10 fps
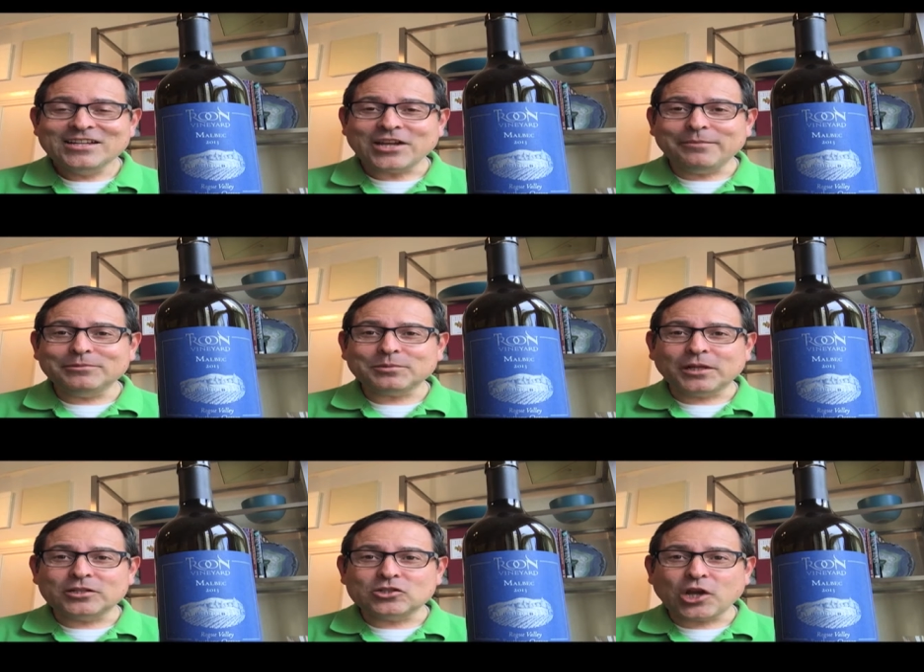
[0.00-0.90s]
James
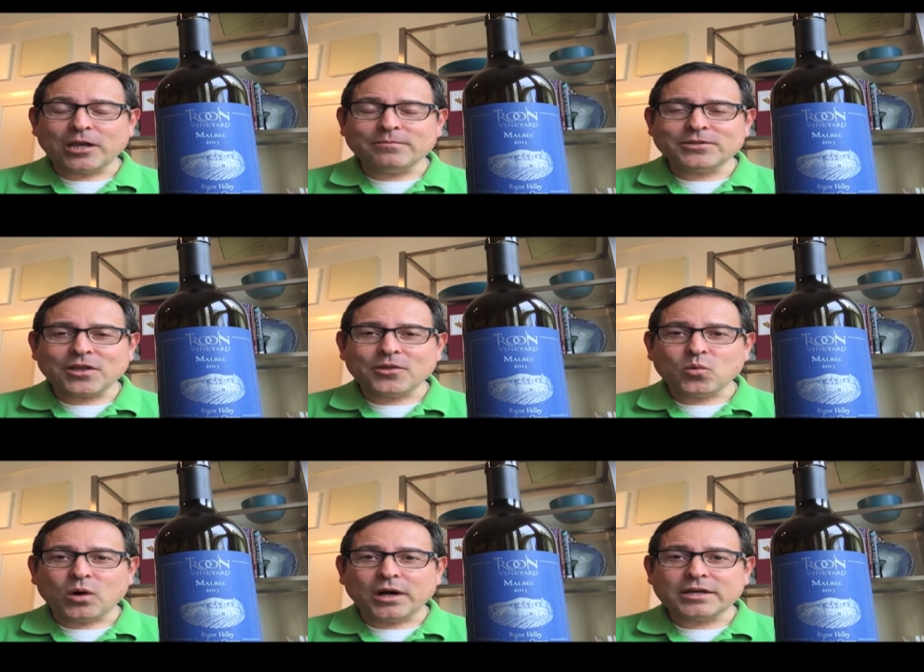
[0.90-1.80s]
Melendez, James the
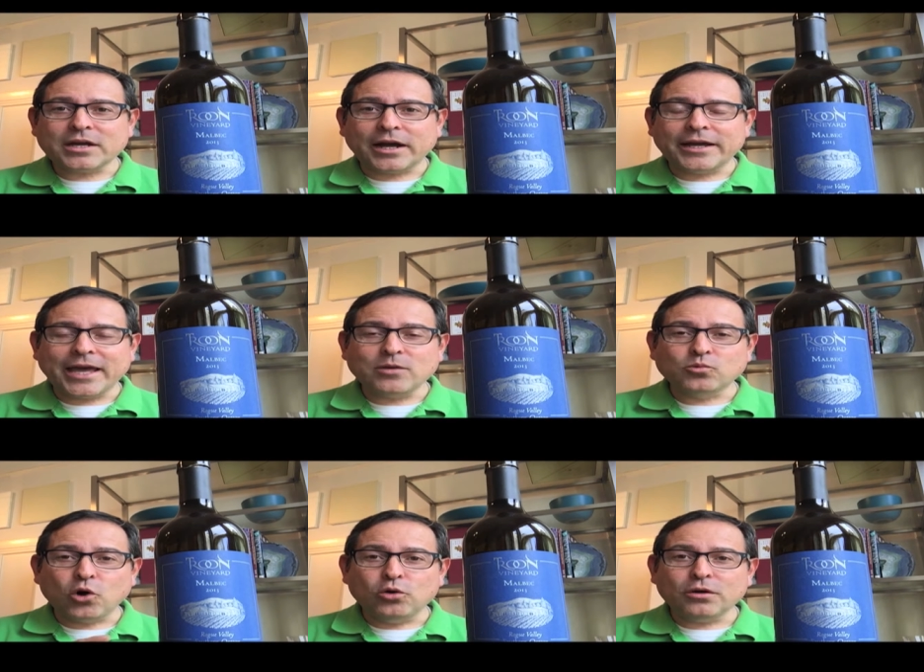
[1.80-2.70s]
Wine Guy, a
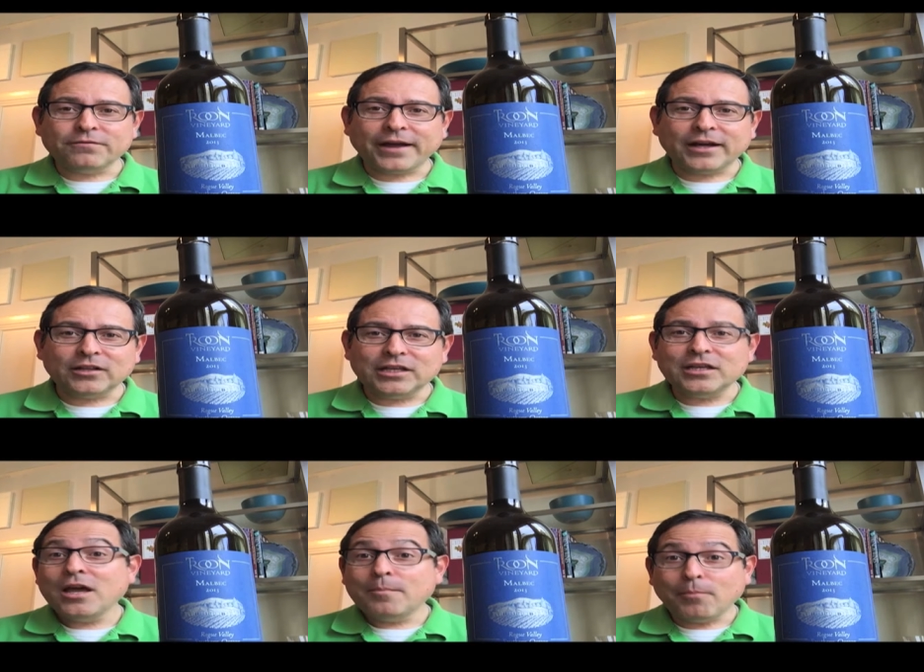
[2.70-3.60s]
Rogue
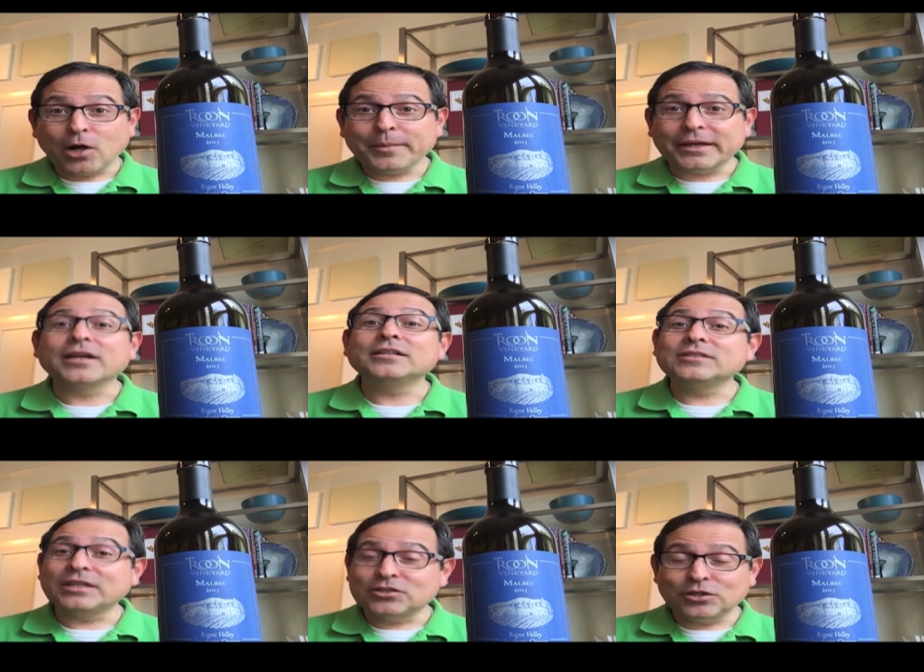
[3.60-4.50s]
Valley Malbec.
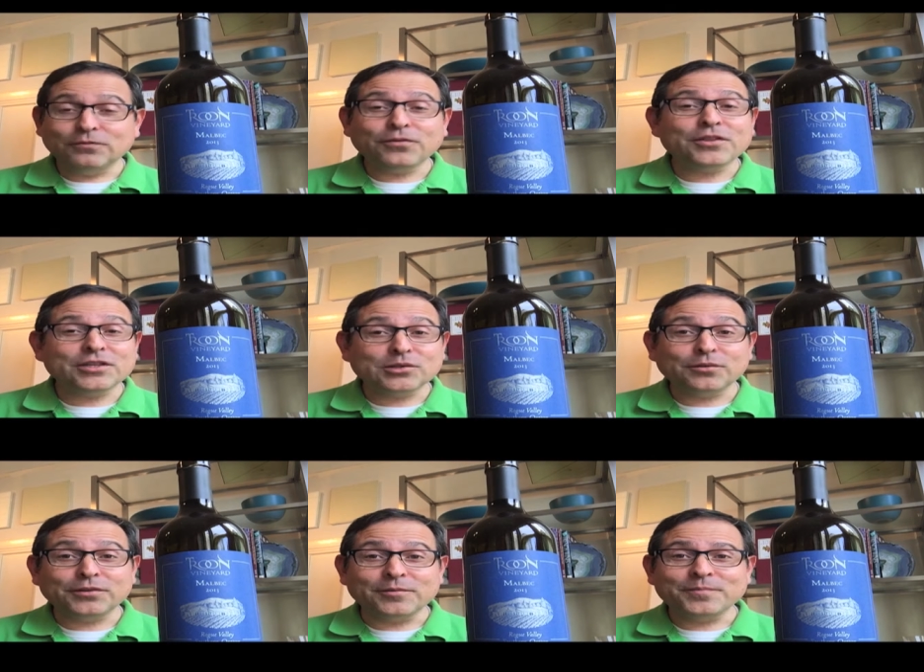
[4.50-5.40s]
Stay tuned for this
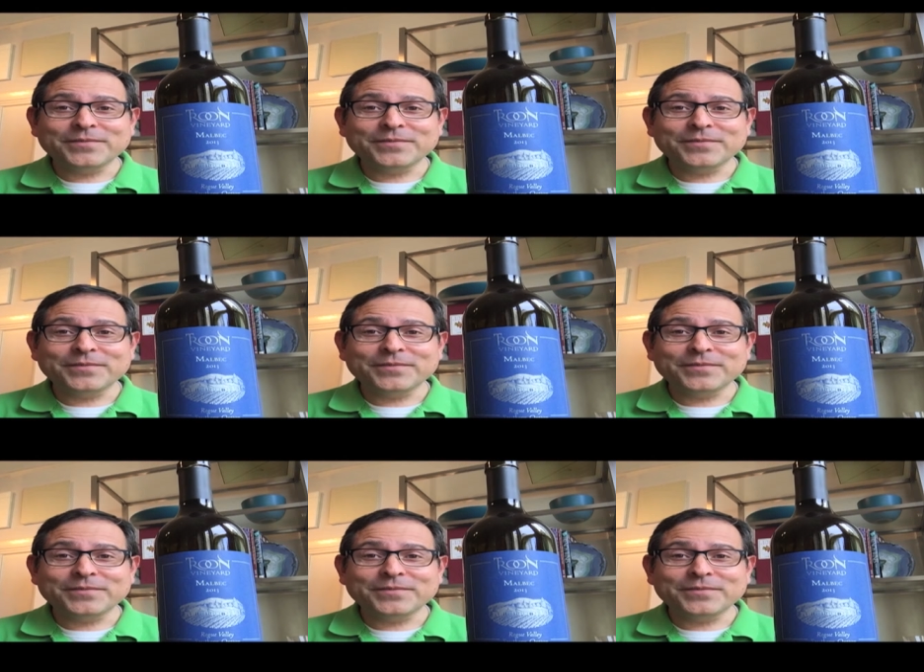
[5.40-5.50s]
review.